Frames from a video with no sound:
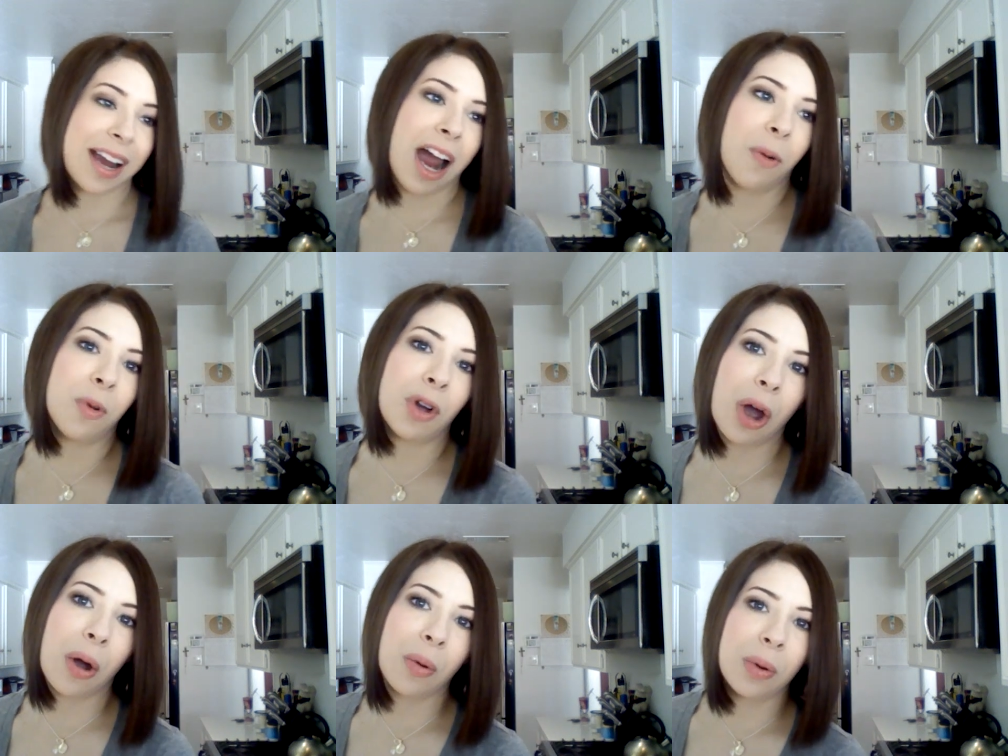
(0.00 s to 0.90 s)
Like I will
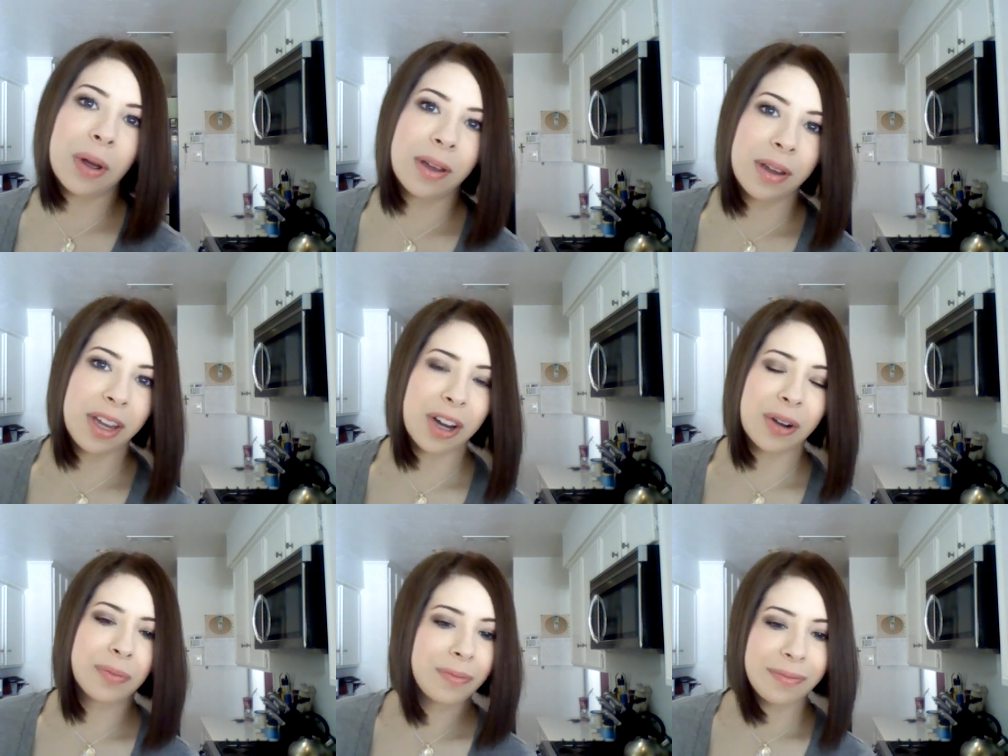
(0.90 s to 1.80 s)
go, you
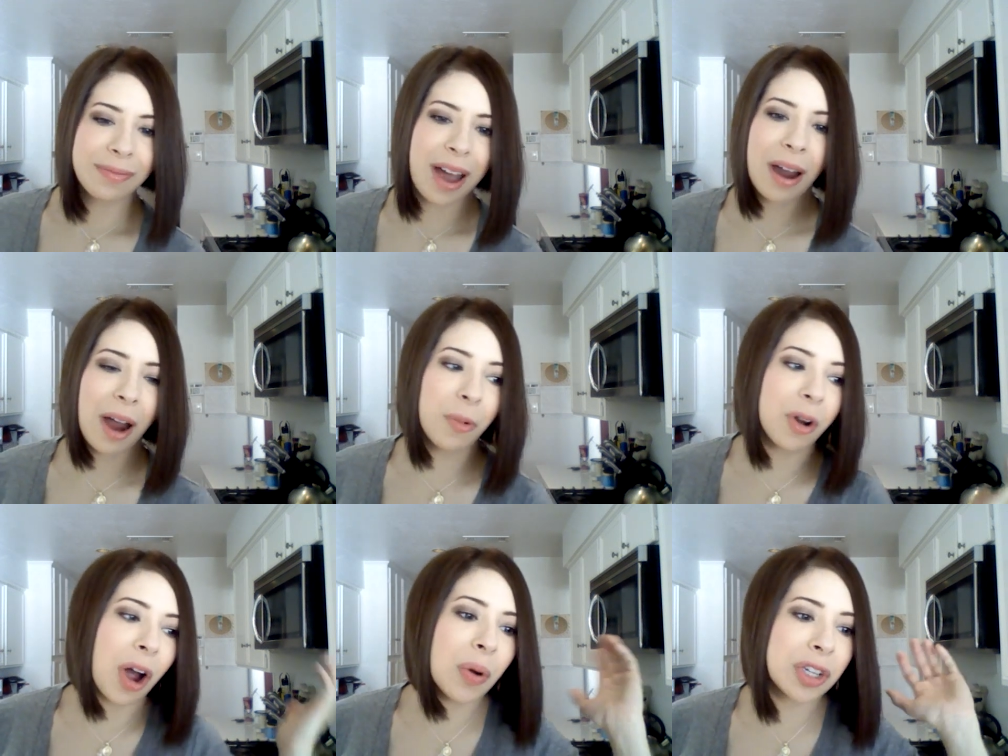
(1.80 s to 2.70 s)
know, I, I,
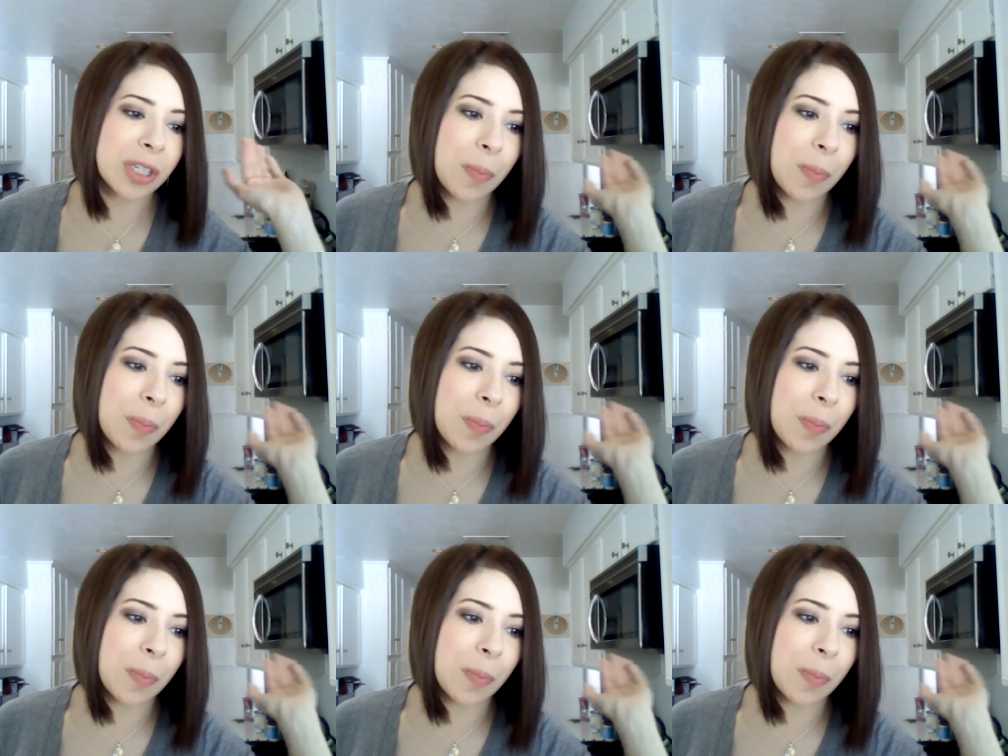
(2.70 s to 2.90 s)
will go and